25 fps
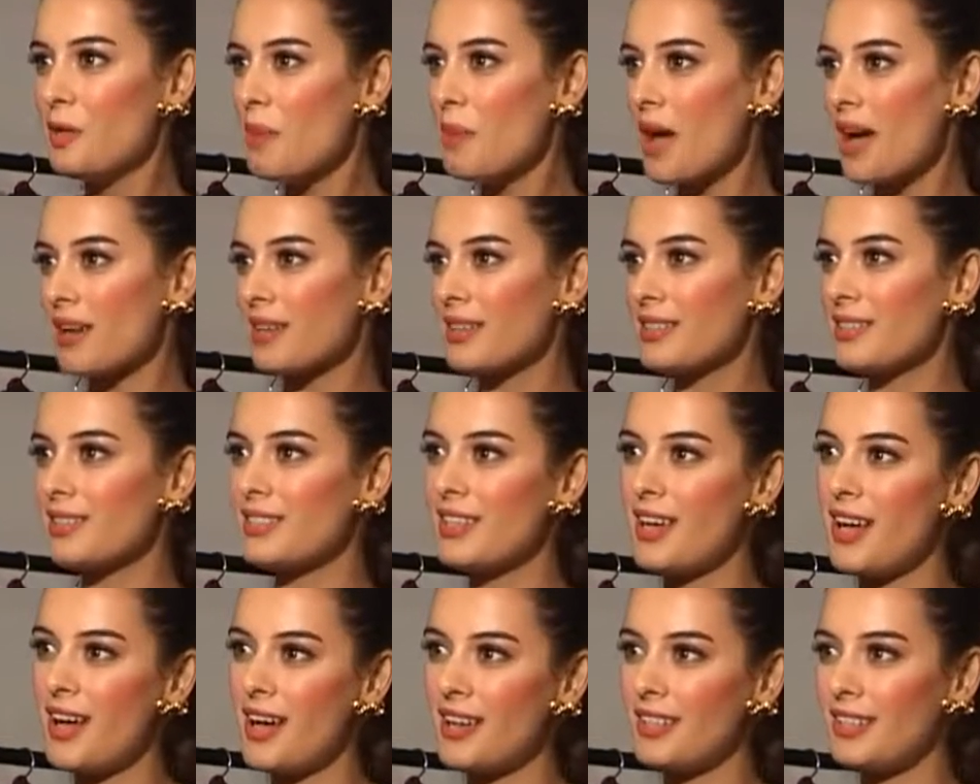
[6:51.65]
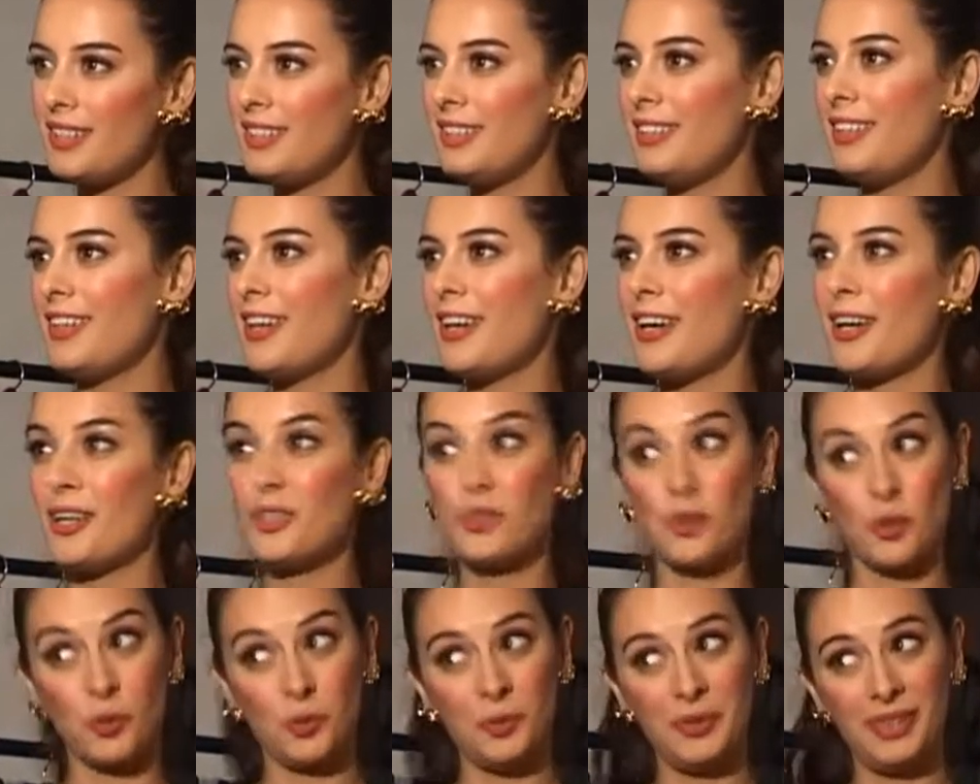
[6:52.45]
Pakistan,
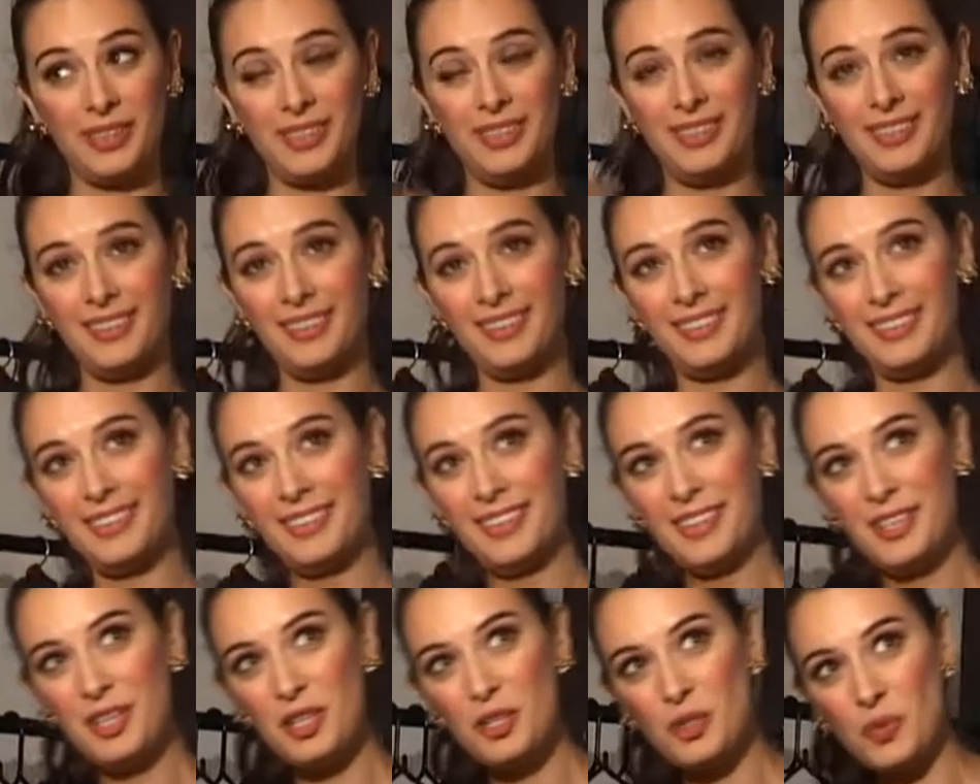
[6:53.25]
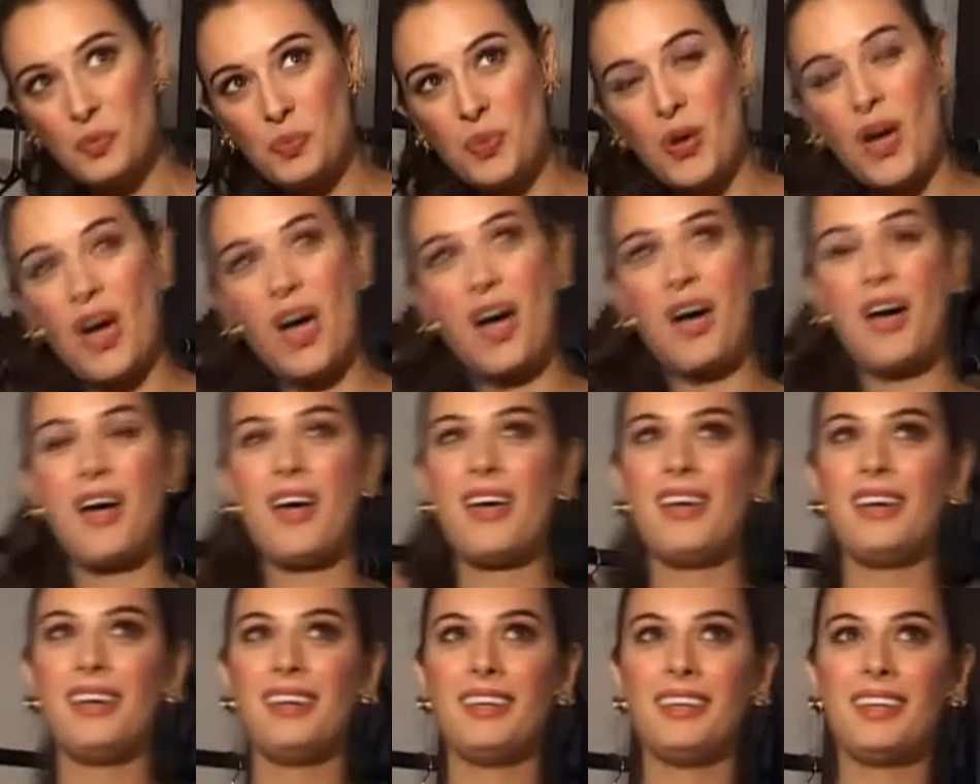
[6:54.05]
India, Germany, mm-hmm.
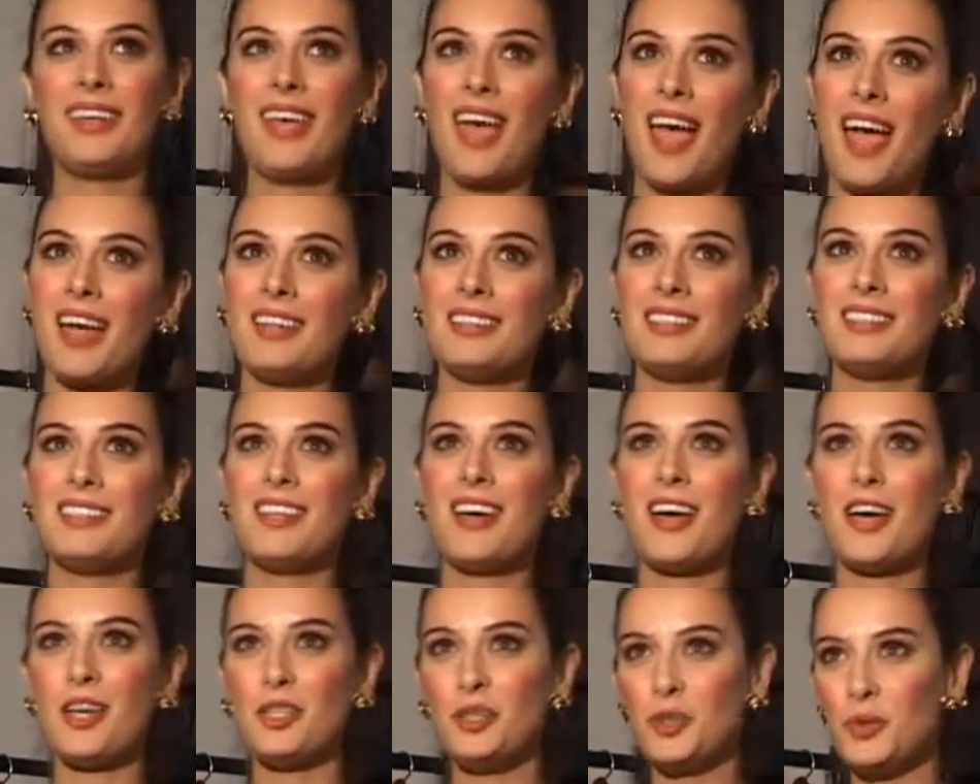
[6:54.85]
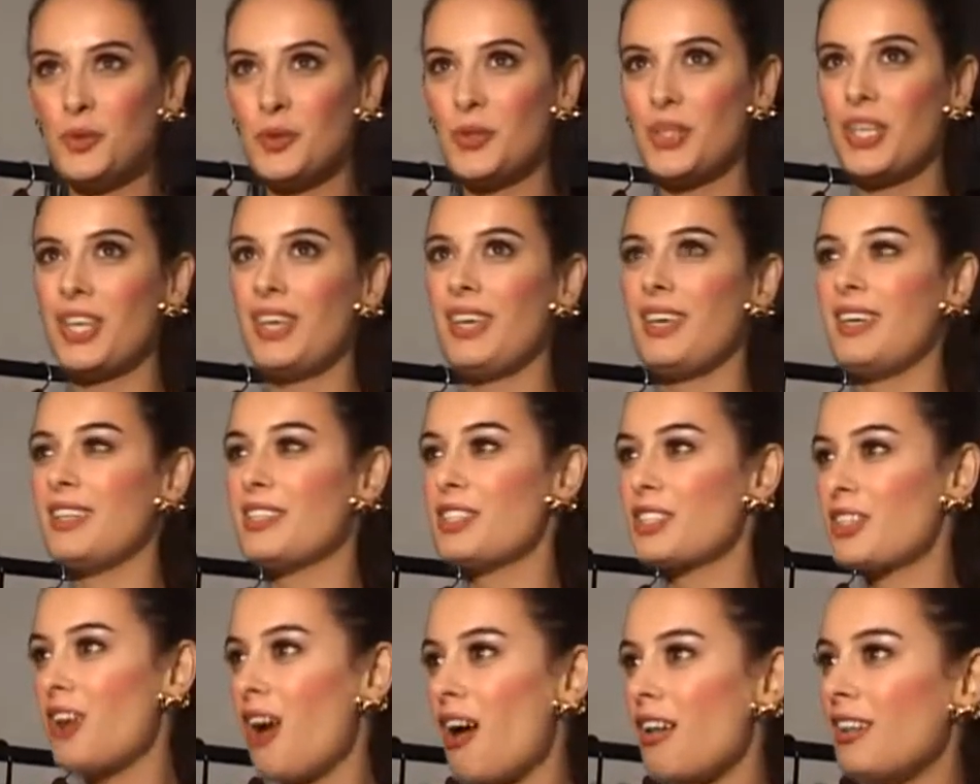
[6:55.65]
Dubai, Canada, U
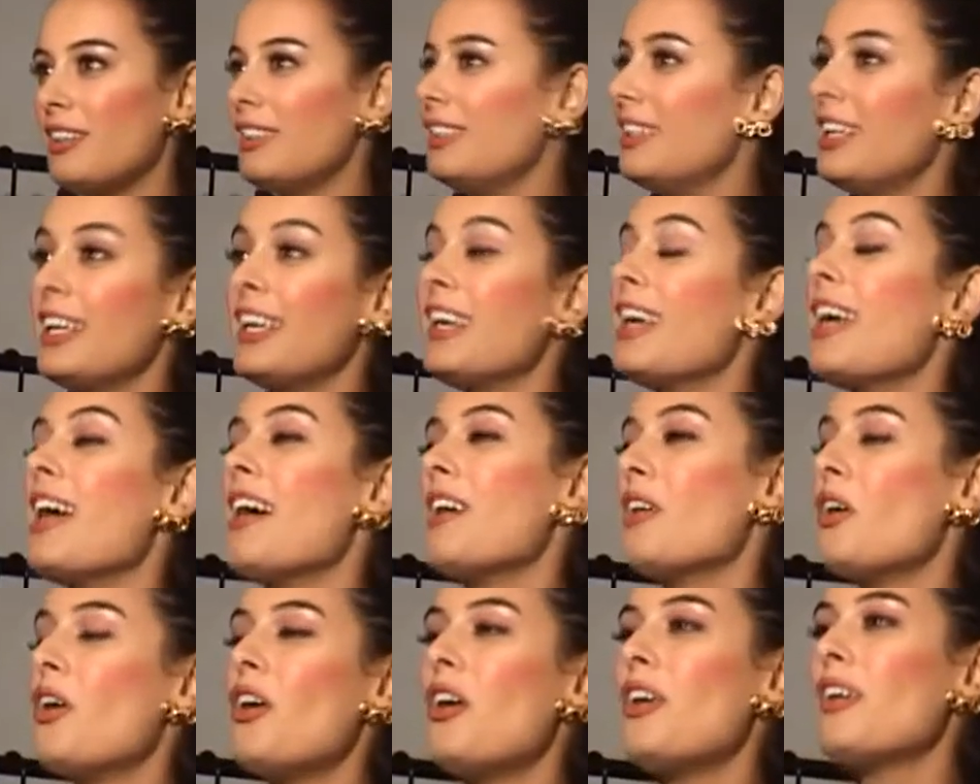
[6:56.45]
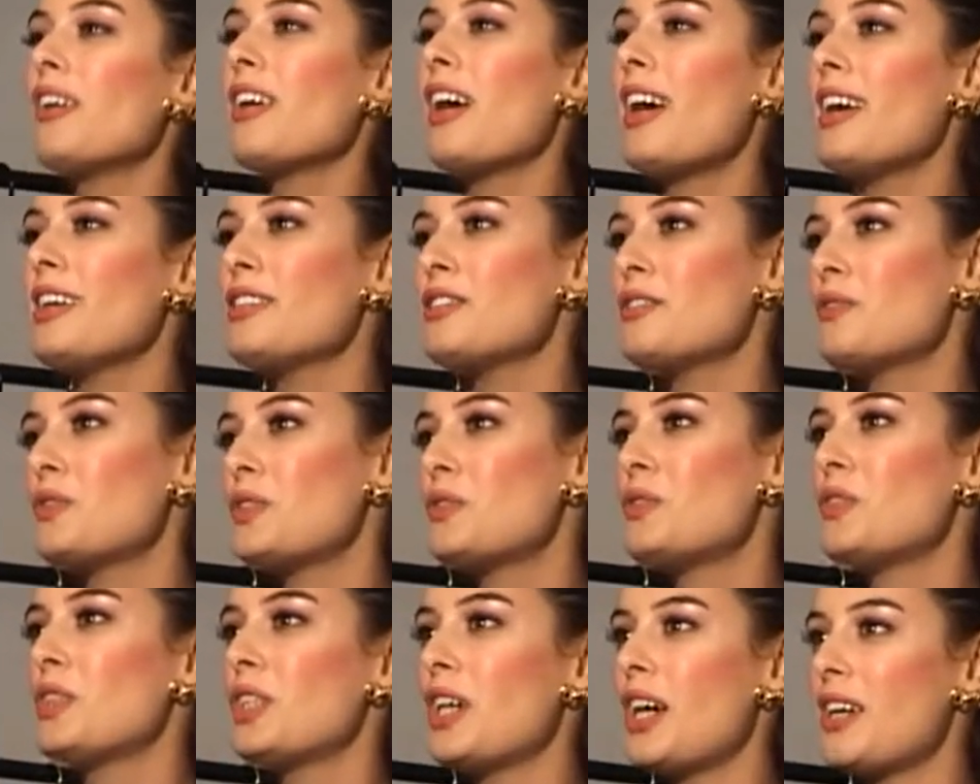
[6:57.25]
K, Scotland, like all kinds of
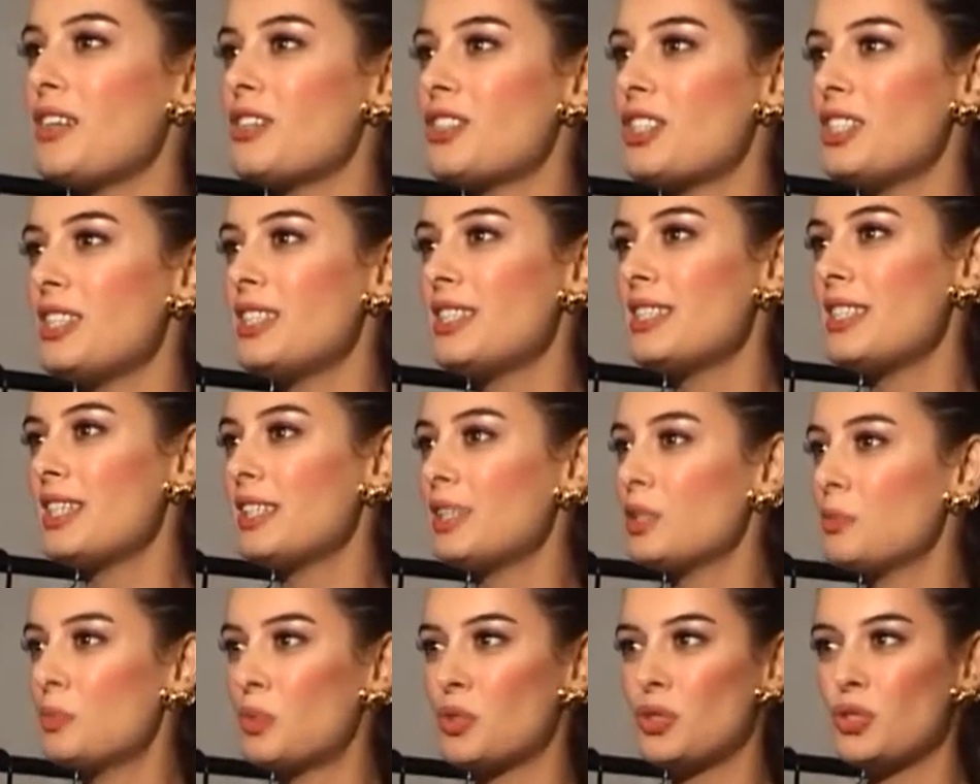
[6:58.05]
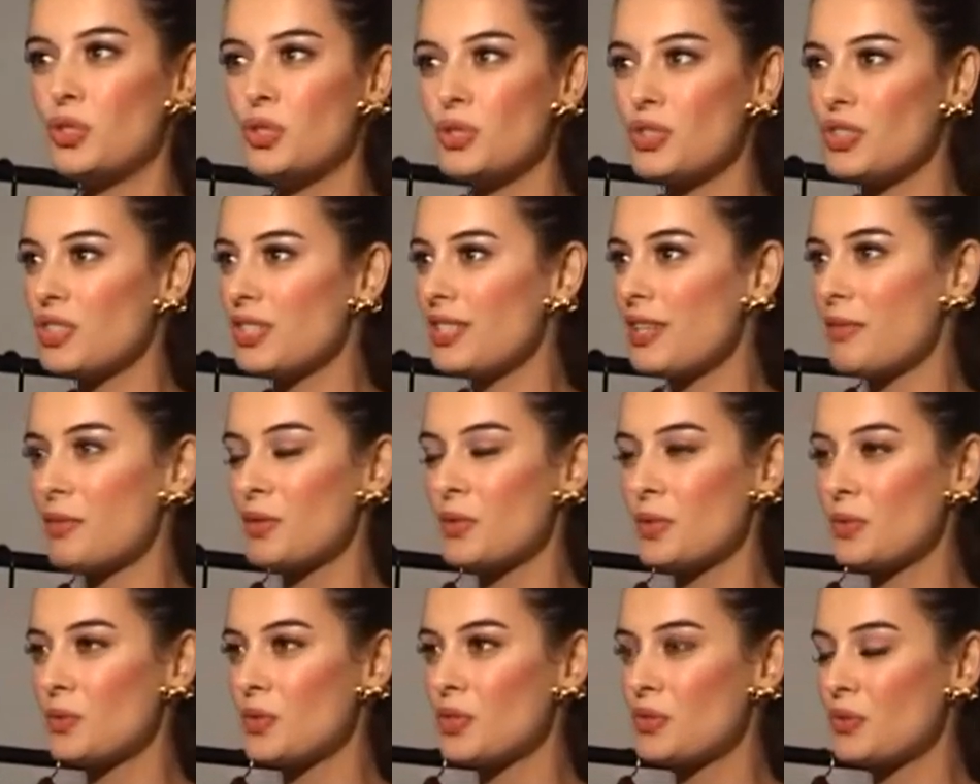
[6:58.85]
different countries. Like the producers,
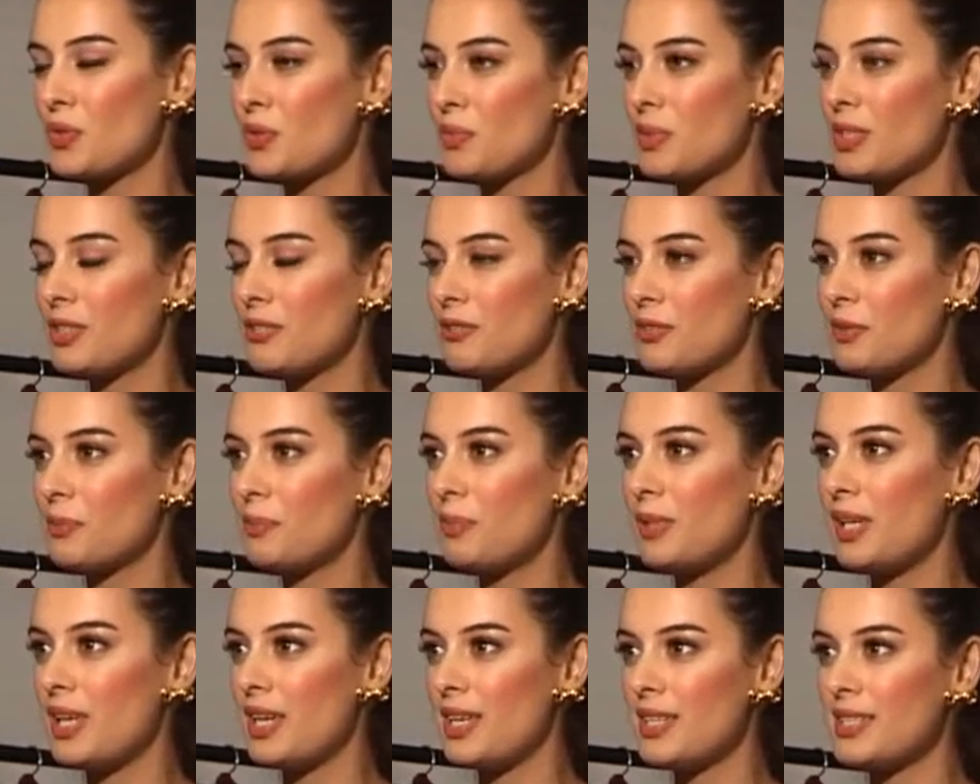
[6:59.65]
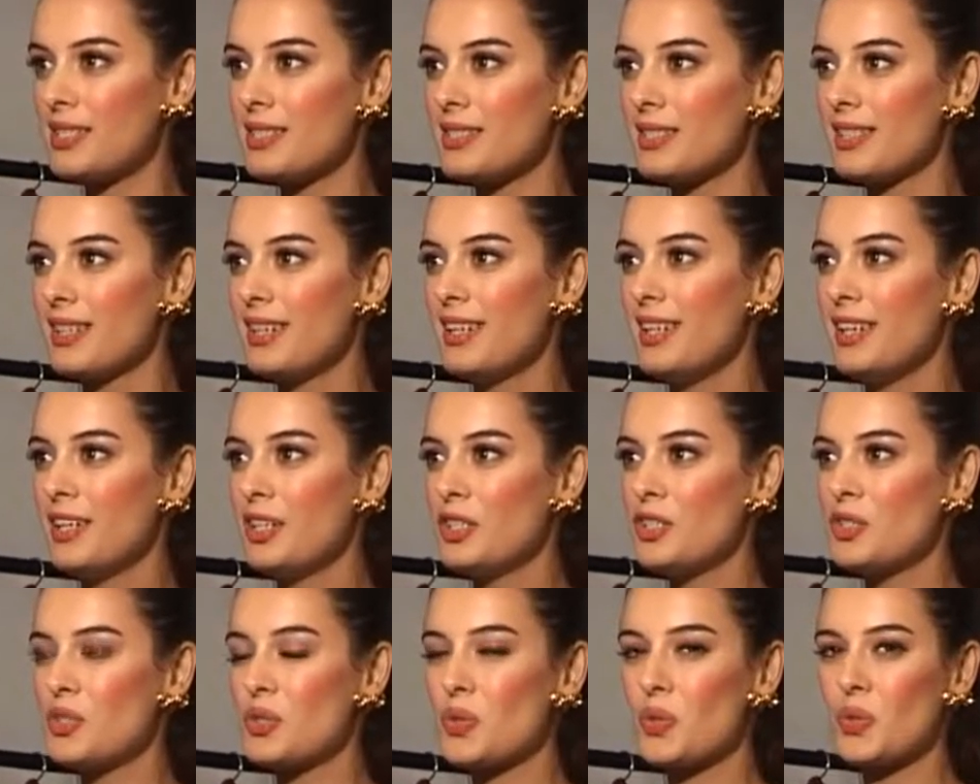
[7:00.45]
everyone was from a different place.
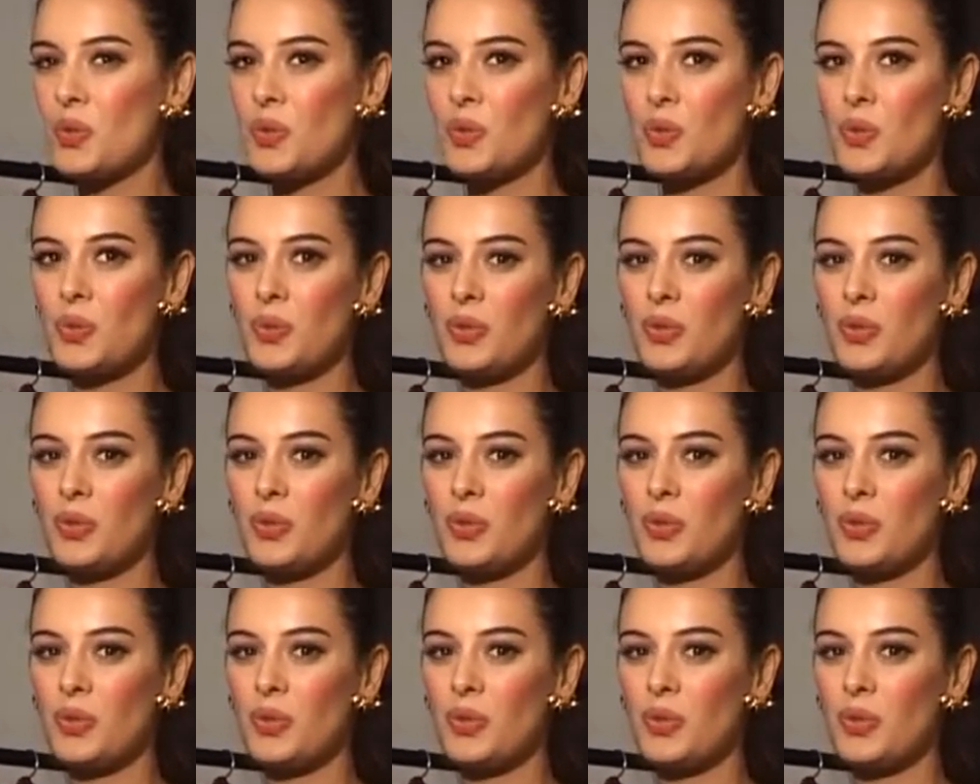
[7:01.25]
So